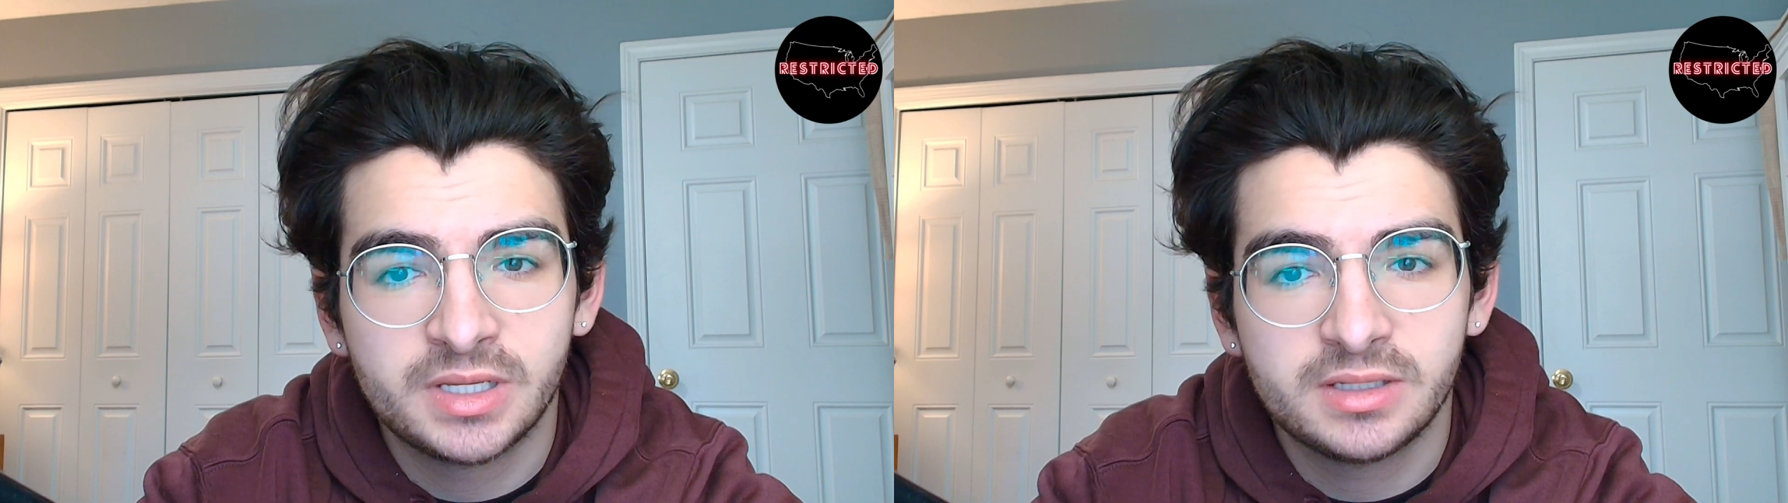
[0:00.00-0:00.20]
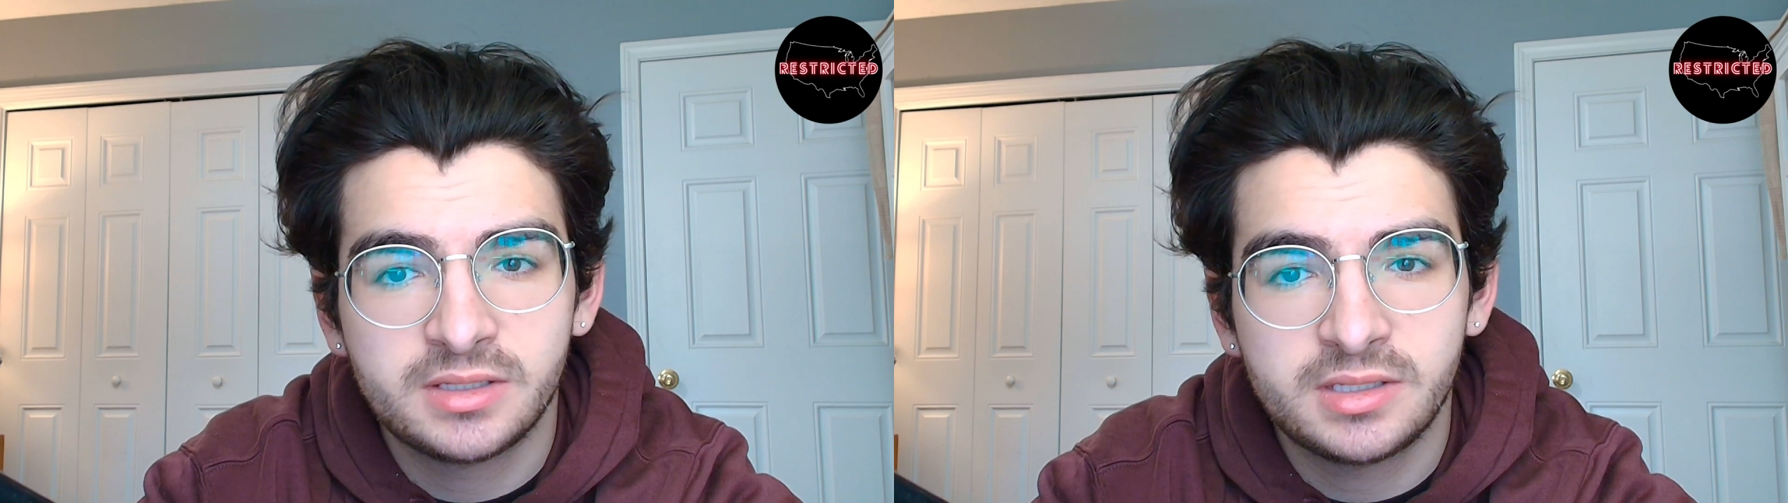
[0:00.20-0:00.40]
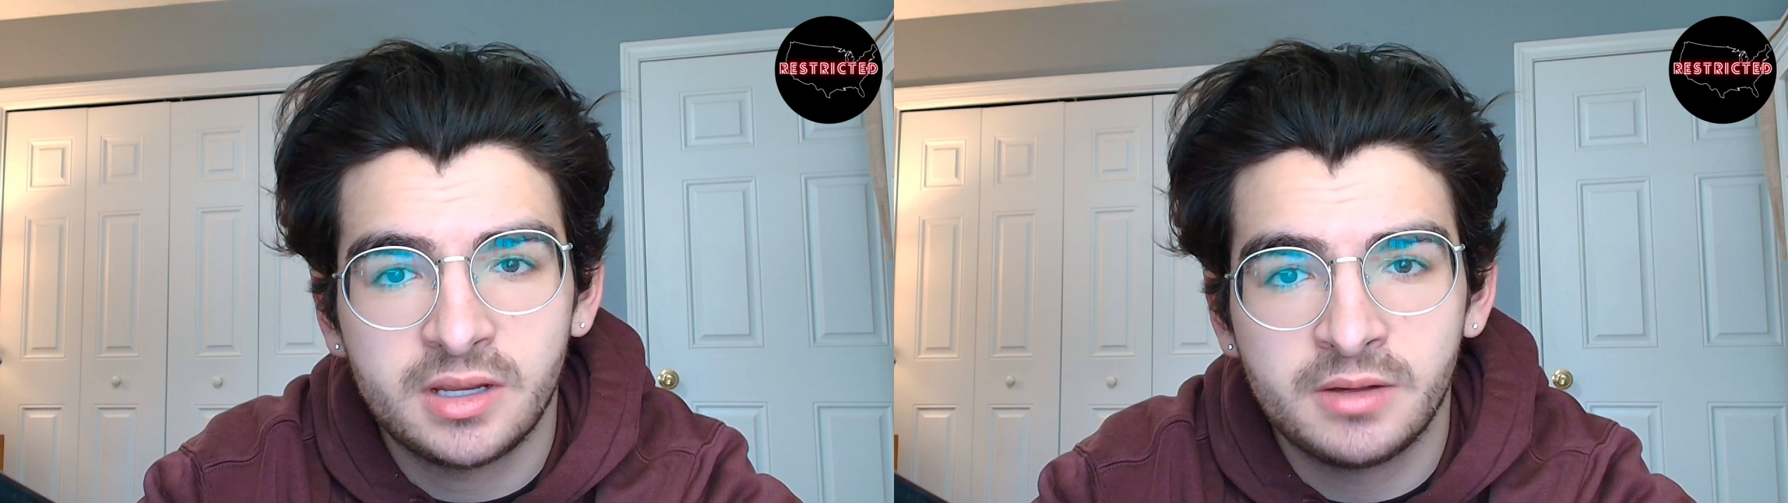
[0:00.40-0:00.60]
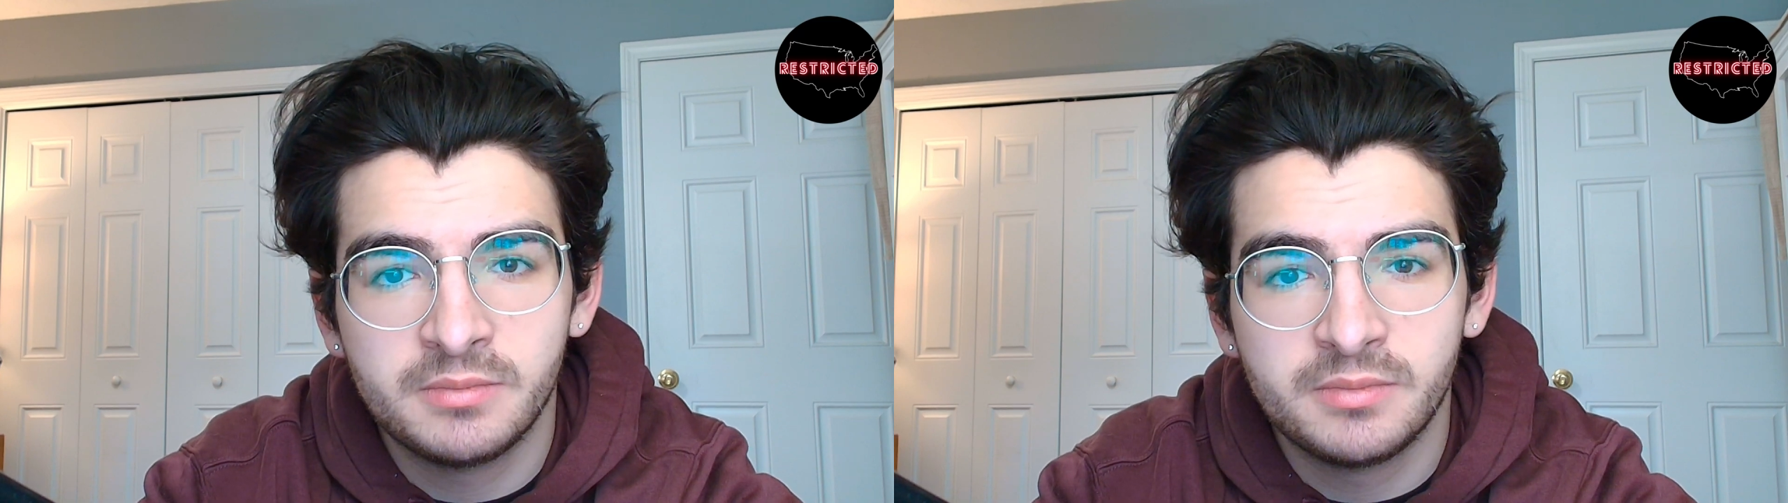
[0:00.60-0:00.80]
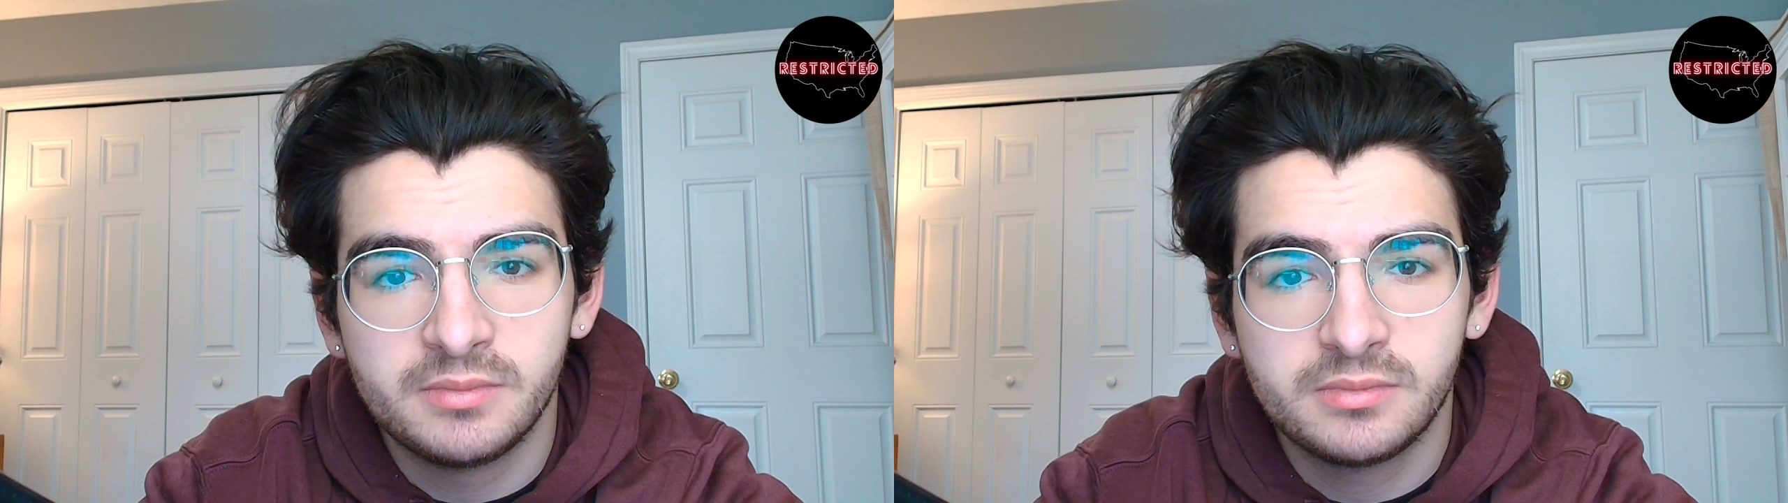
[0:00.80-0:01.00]

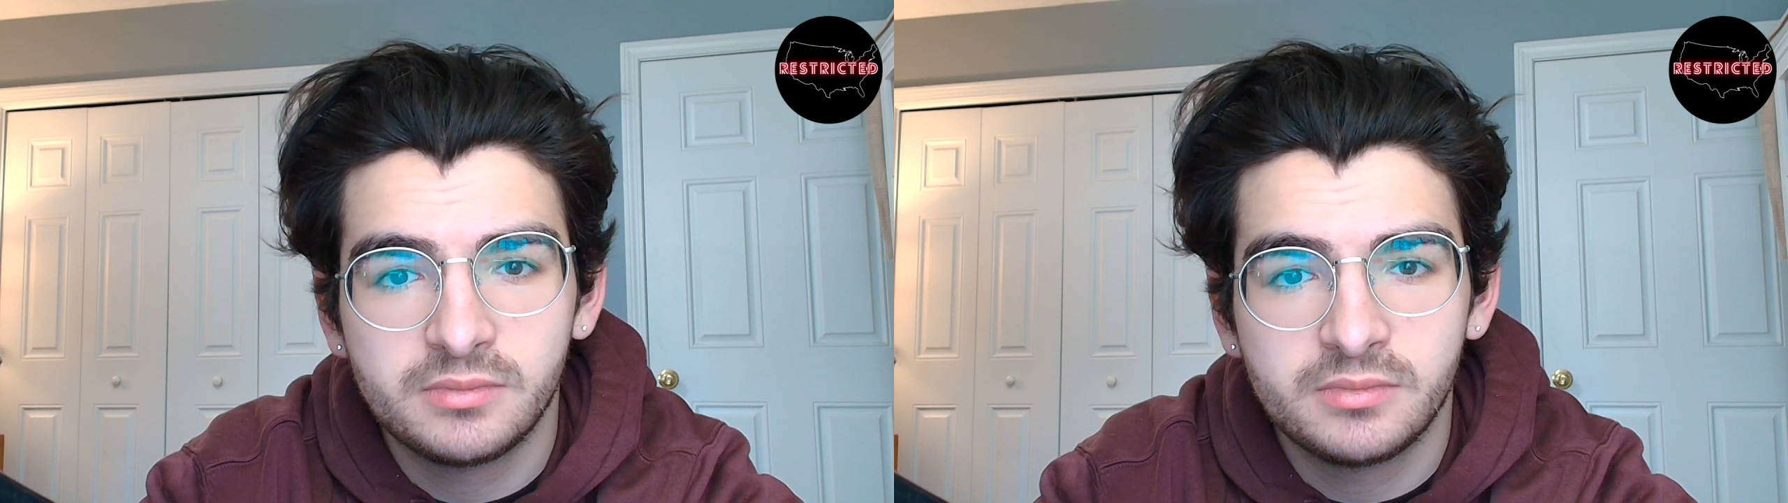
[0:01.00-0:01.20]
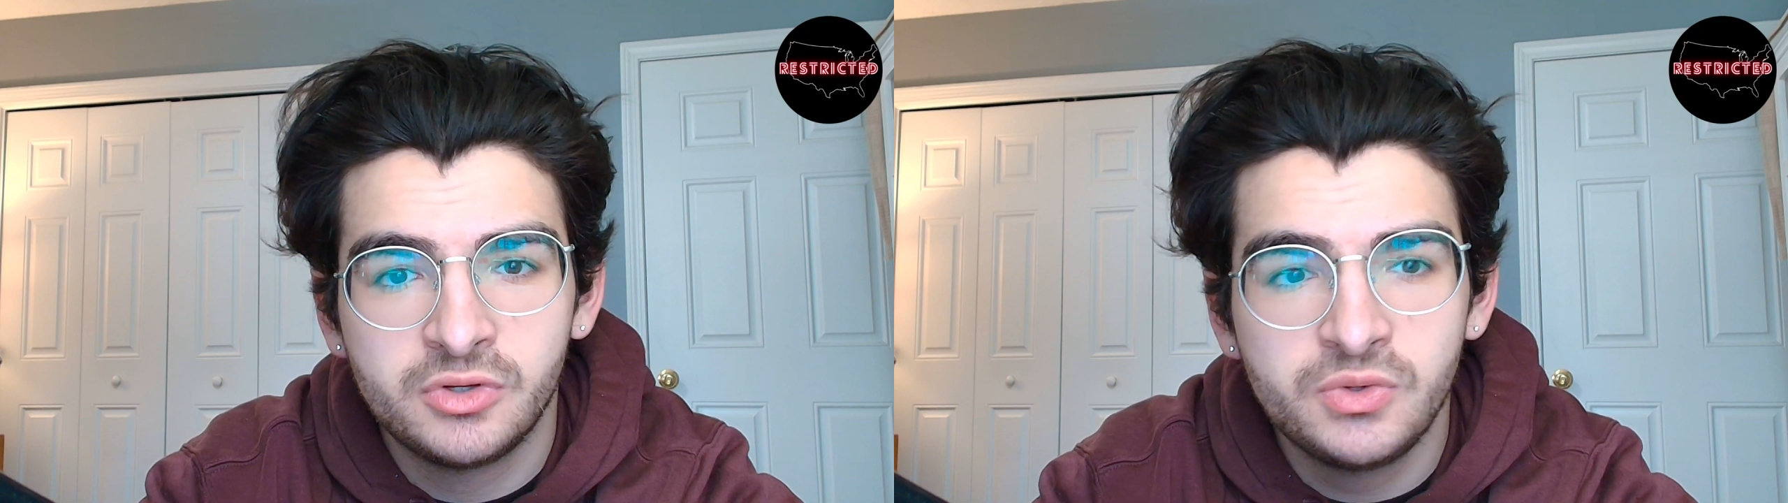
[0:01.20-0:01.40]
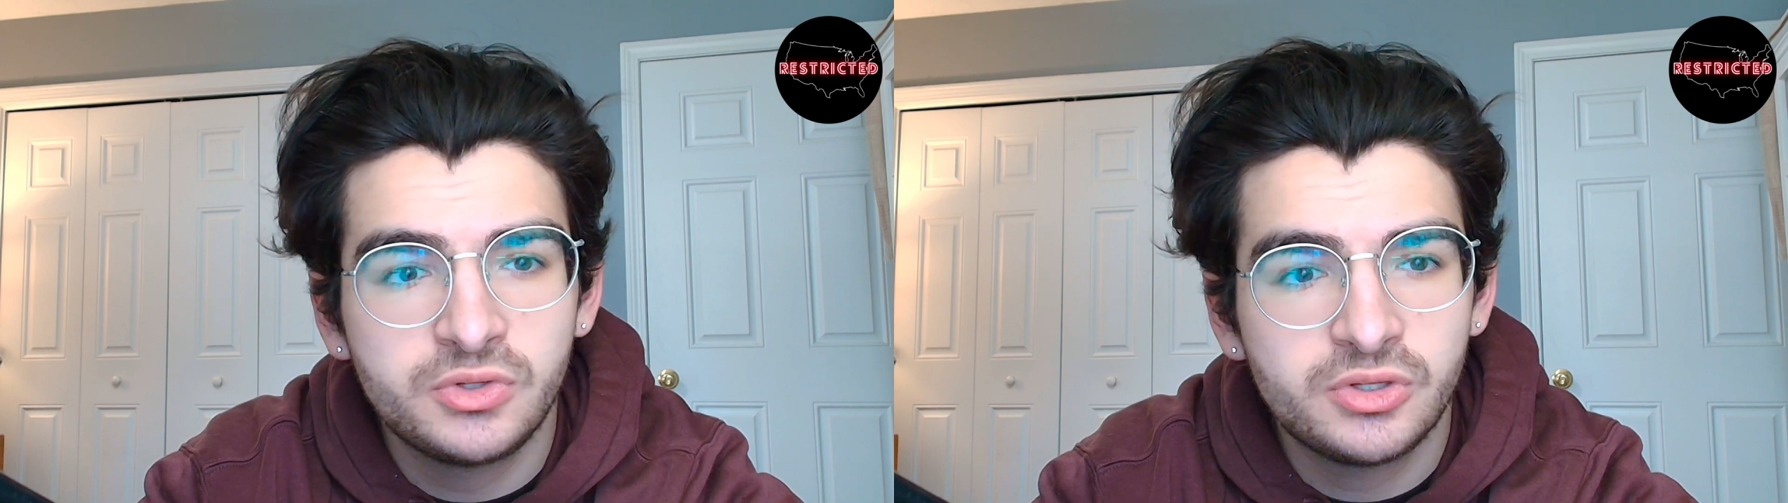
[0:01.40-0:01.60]
Some news